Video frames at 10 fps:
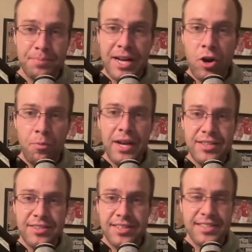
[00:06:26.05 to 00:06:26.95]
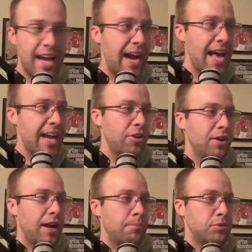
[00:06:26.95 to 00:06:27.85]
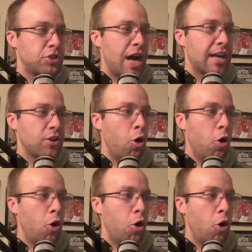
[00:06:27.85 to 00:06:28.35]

By no means is this not accurate. I'm shocked